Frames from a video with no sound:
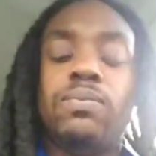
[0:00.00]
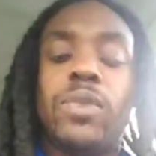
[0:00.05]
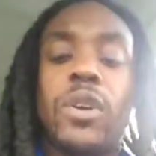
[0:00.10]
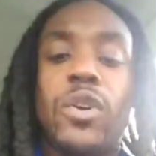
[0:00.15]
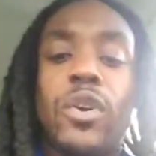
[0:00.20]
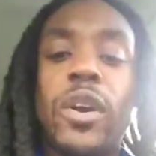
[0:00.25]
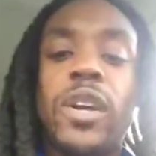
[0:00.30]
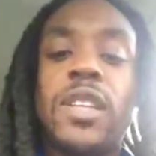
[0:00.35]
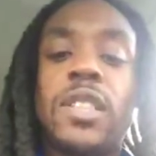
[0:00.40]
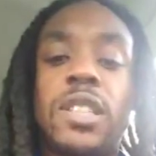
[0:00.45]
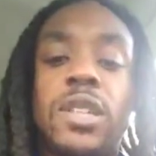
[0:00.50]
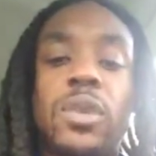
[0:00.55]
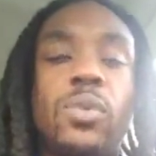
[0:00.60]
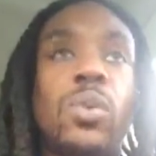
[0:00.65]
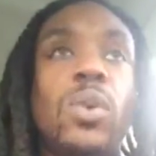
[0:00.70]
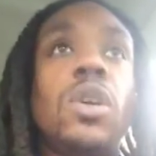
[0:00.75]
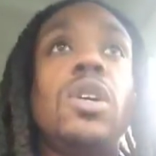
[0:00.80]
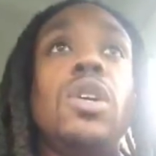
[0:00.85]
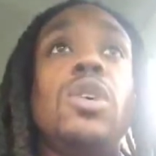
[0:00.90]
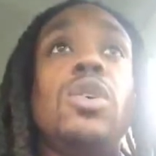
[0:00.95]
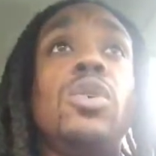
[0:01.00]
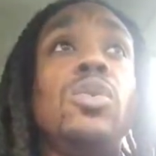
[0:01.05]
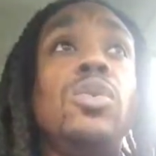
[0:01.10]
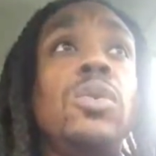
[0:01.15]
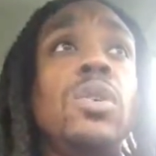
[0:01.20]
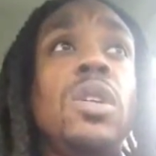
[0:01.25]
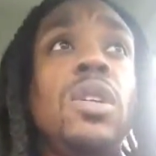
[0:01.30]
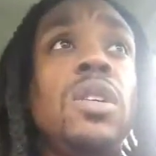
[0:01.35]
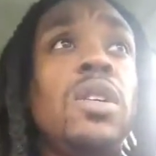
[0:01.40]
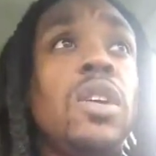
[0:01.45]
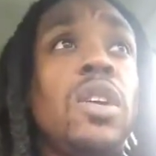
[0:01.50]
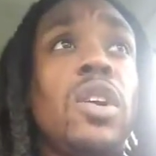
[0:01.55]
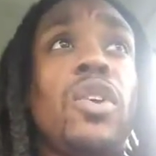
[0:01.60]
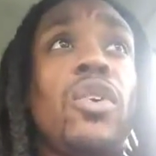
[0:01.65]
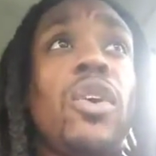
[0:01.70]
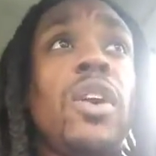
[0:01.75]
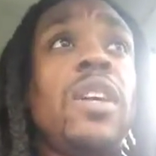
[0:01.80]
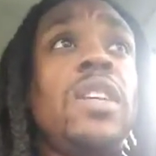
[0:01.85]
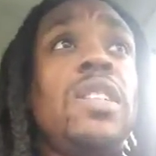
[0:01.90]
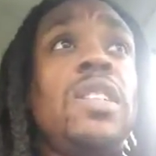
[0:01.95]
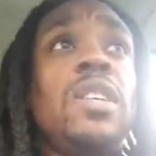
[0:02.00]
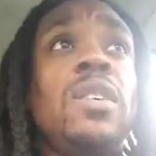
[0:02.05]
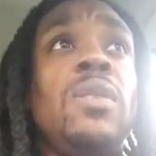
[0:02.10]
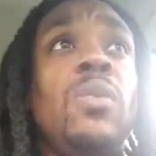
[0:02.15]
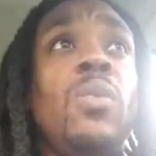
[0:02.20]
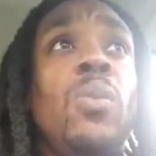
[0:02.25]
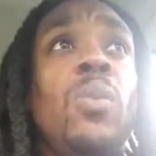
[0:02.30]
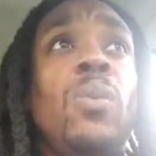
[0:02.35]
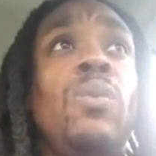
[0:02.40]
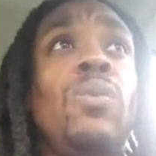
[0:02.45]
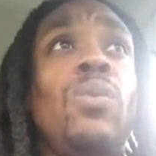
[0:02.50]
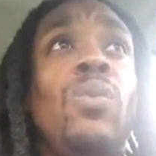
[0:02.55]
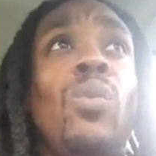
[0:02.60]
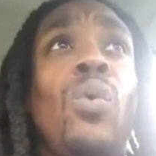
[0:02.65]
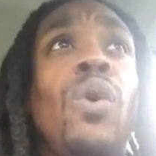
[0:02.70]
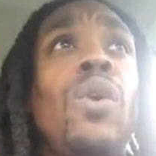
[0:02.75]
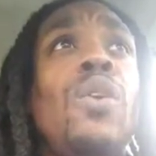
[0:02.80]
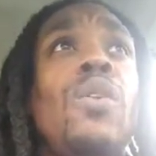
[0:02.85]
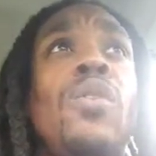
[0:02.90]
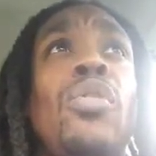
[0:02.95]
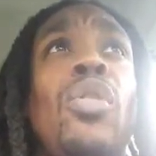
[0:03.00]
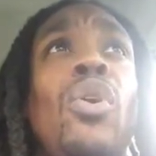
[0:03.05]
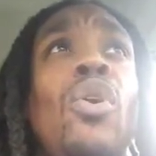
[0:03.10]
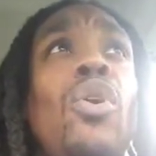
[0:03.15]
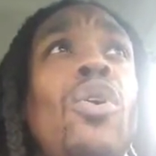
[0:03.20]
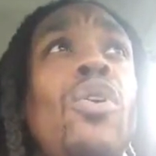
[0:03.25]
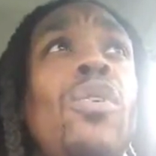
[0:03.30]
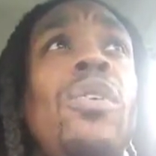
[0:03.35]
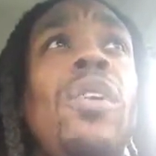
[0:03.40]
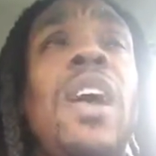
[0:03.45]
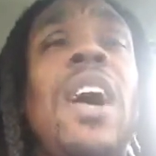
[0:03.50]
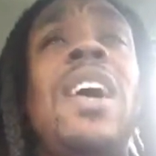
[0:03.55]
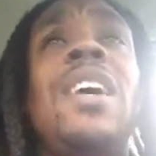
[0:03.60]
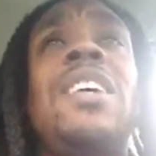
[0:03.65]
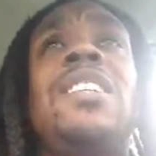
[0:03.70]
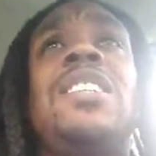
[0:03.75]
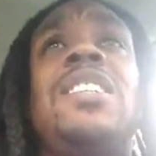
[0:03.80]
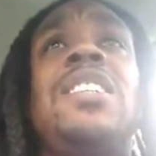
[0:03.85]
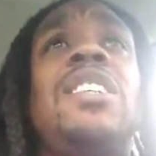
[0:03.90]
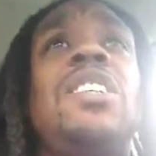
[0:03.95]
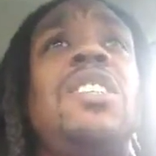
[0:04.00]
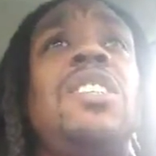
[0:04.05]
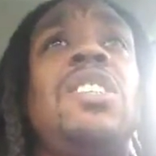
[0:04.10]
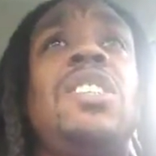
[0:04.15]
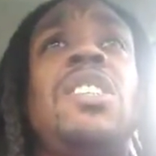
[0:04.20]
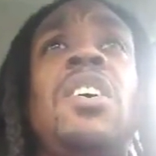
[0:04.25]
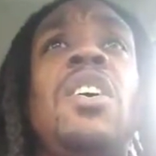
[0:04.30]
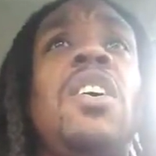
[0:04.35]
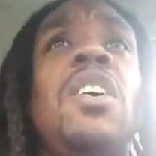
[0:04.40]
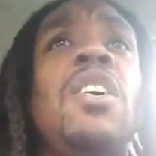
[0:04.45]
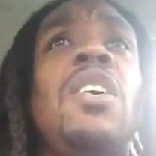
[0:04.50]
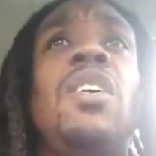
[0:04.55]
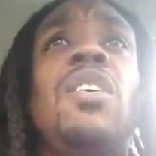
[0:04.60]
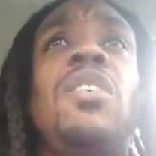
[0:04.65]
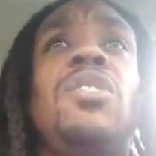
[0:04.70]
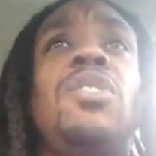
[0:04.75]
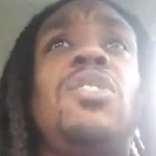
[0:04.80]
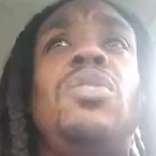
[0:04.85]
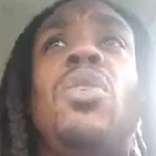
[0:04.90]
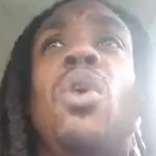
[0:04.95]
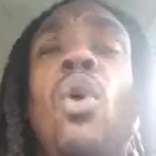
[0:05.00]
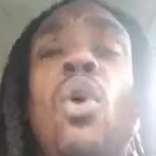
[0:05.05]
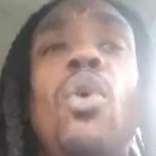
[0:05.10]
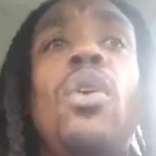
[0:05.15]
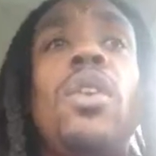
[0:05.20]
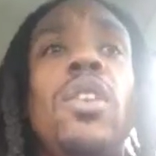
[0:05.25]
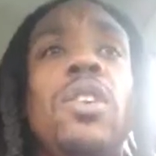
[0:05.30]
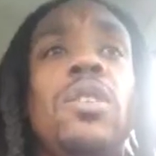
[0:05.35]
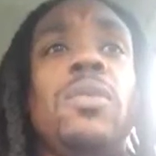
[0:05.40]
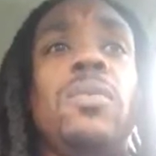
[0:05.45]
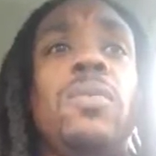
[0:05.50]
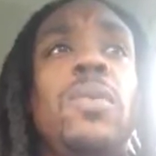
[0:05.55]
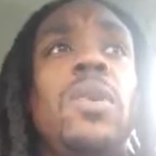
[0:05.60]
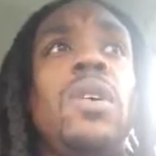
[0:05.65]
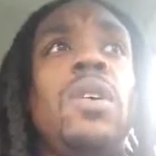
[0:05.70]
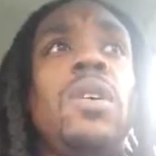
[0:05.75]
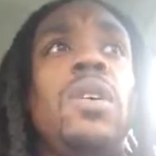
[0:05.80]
crazy will, your crazy wherewithal nonsense on him.